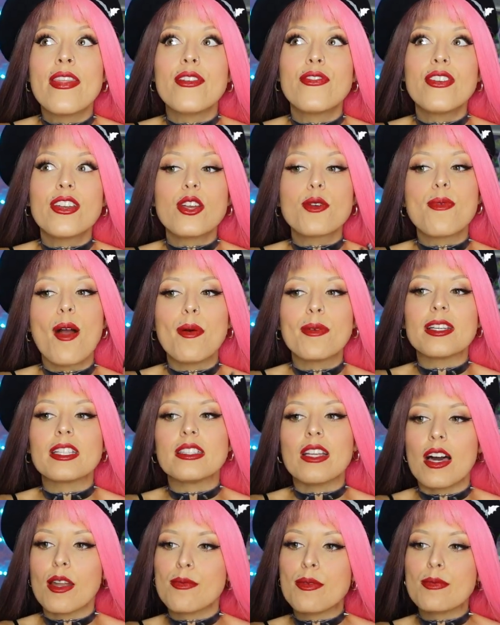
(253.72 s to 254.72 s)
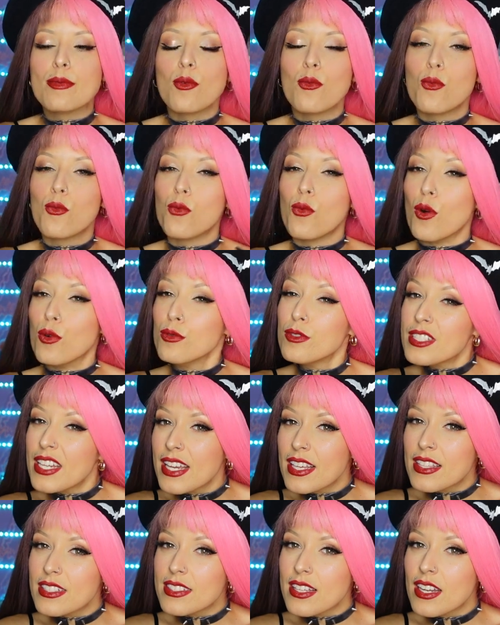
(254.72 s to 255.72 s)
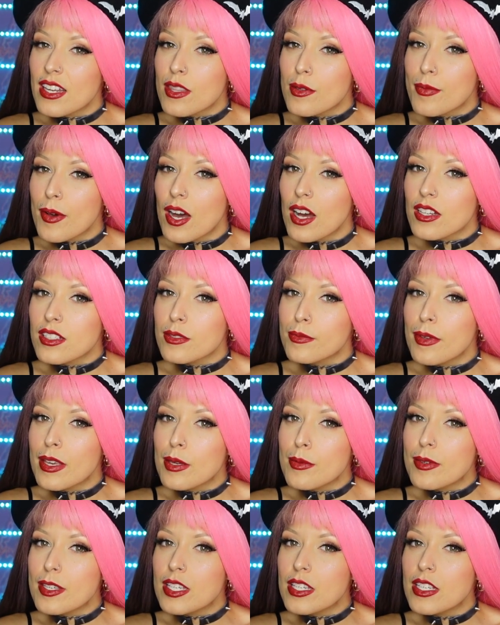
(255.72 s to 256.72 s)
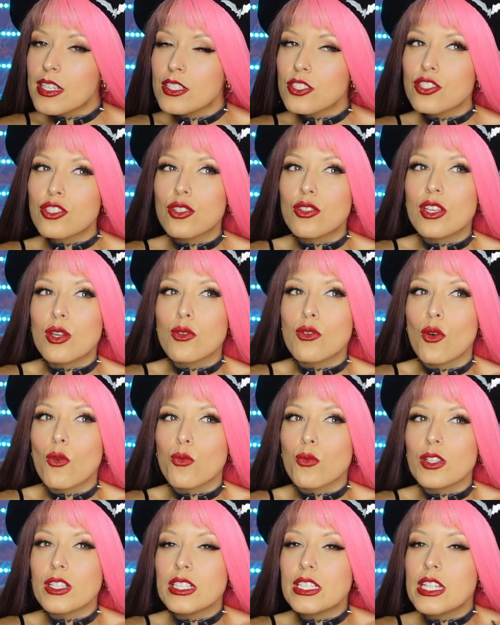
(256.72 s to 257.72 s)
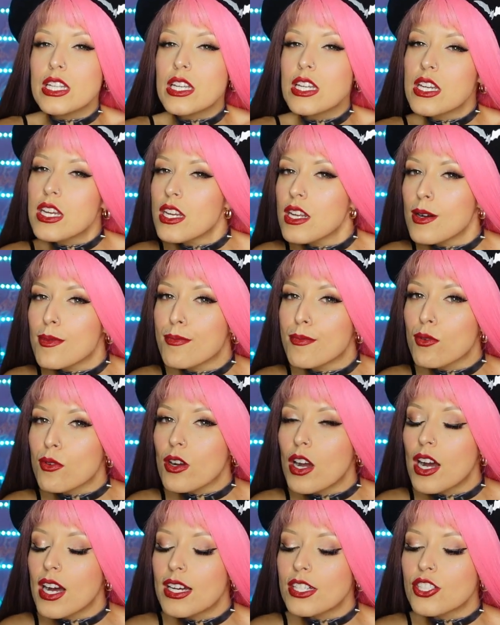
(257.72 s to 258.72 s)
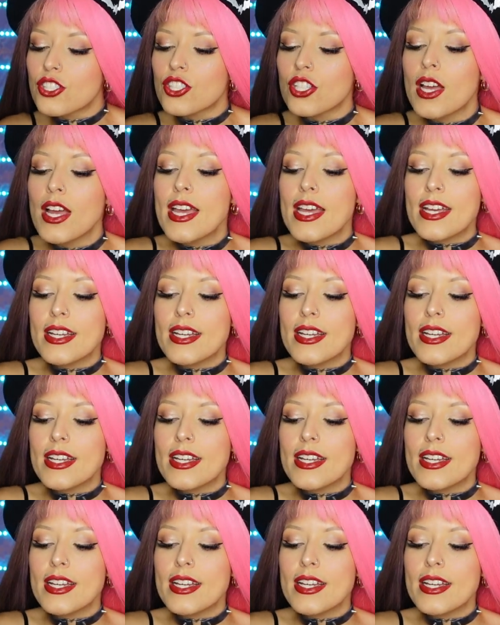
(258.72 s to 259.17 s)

They figure probably a lot of people won't take this out of the box maybe, so they don't really need a brush.